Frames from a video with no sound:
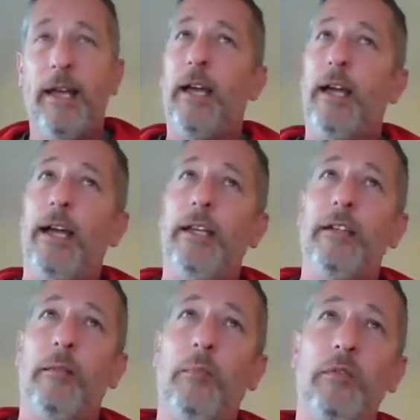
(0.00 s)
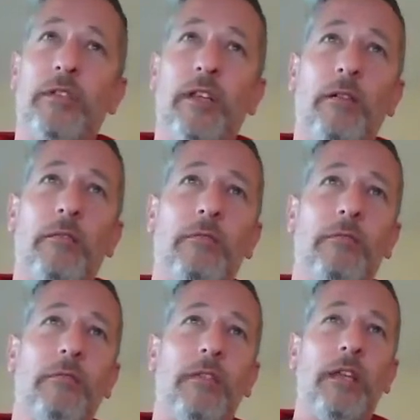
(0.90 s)
and I'm also
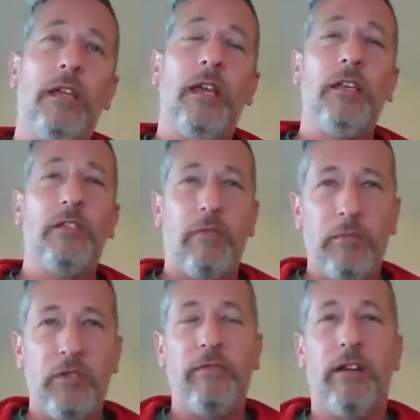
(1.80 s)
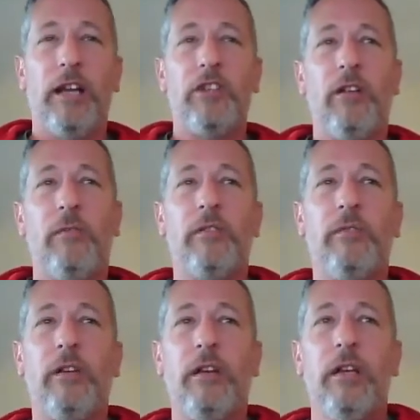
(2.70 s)
the Interim Chief Financial Officer for